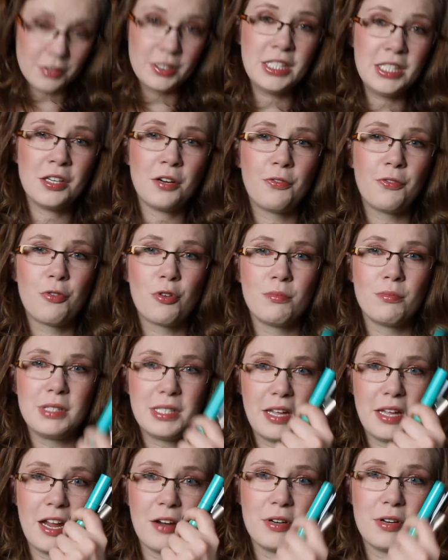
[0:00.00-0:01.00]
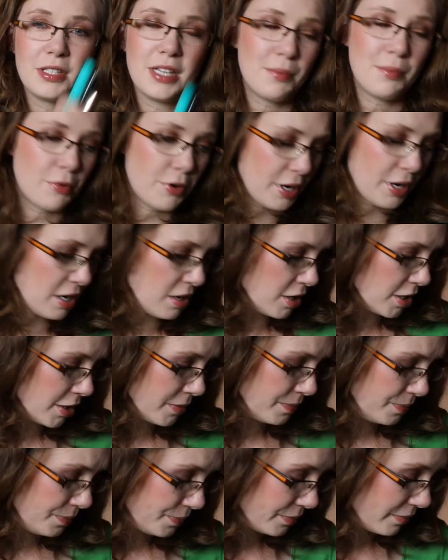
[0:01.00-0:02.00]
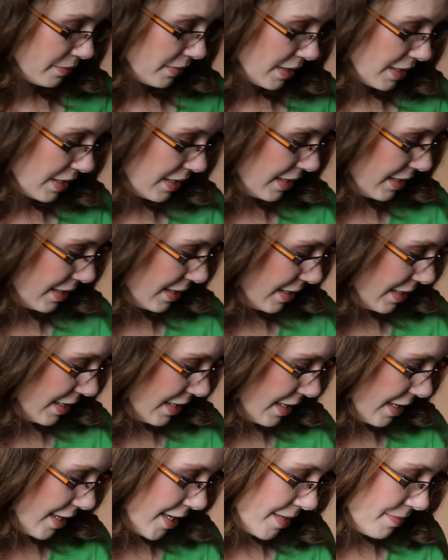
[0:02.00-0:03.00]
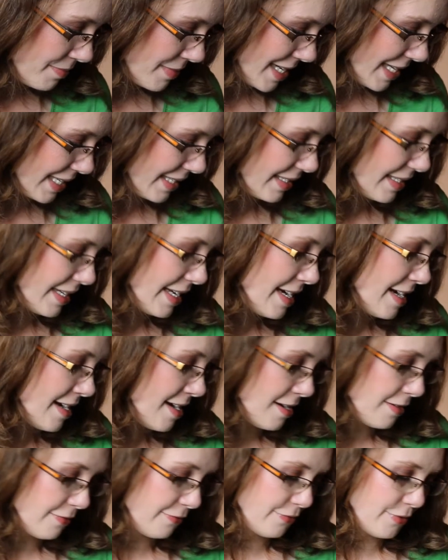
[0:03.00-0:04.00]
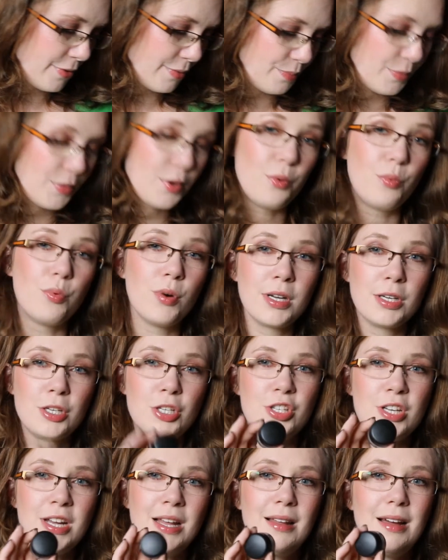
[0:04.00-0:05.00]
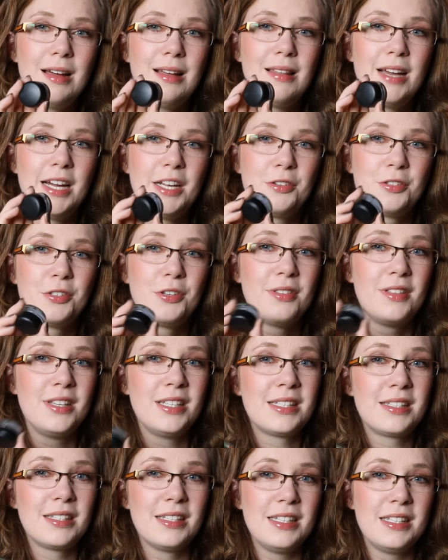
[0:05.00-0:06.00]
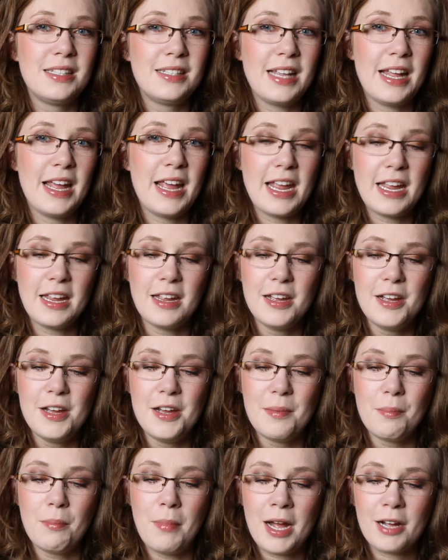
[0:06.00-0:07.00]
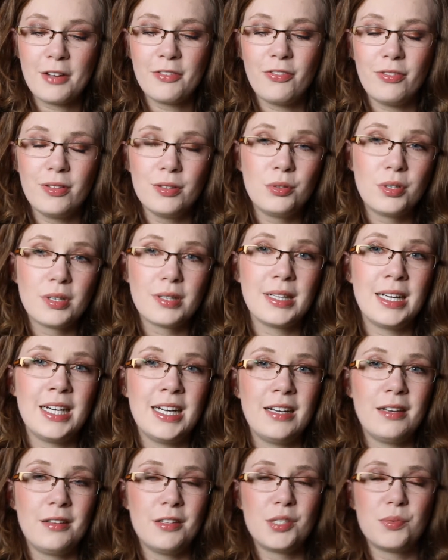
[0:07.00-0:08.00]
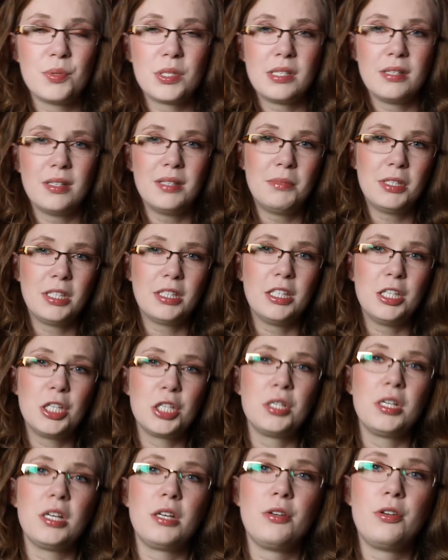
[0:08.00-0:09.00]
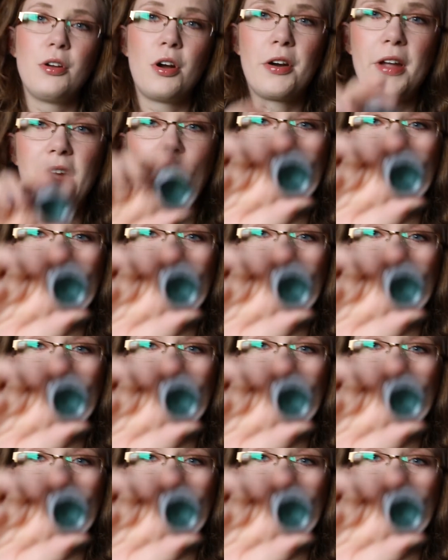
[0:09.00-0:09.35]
these are 4 mascaras I'm working on. Up next I have one gel eyeliner. This is a MAC Fluid liner. This was a limited edition in Dark